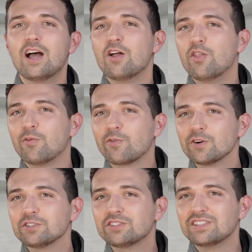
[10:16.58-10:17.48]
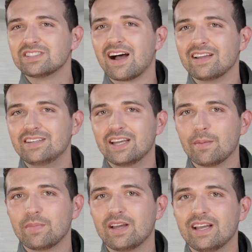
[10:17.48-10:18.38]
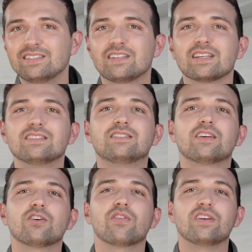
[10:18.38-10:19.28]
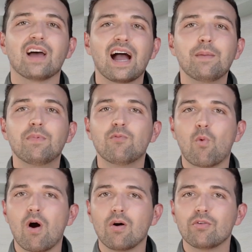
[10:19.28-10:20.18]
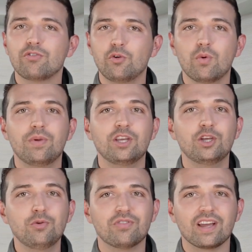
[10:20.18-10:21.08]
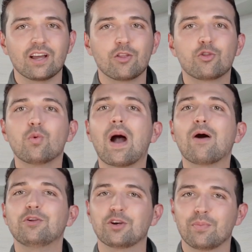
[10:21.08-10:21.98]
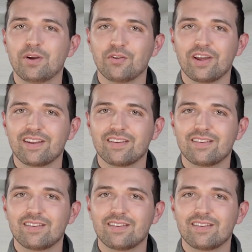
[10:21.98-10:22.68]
The first design tip is to consider the type of walls you will be using throughout your building.